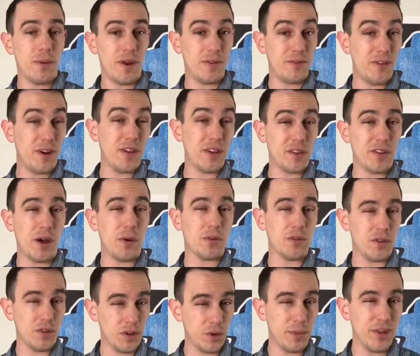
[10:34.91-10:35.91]
but I felt like that was
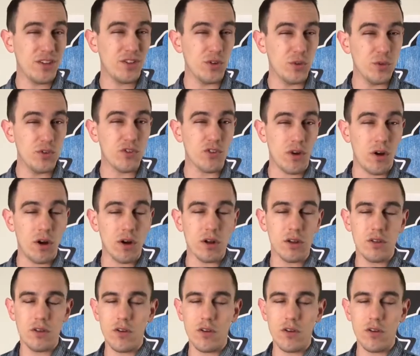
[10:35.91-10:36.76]
a little bit too strong.